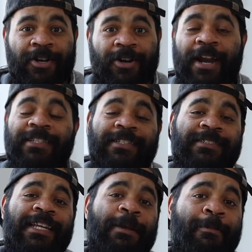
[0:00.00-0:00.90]
You don't need to
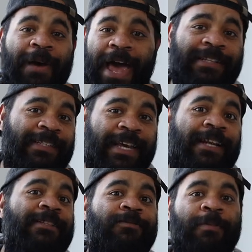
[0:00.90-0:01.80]
send it back to
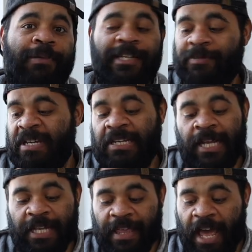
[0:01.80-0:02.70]
get a replacement. None of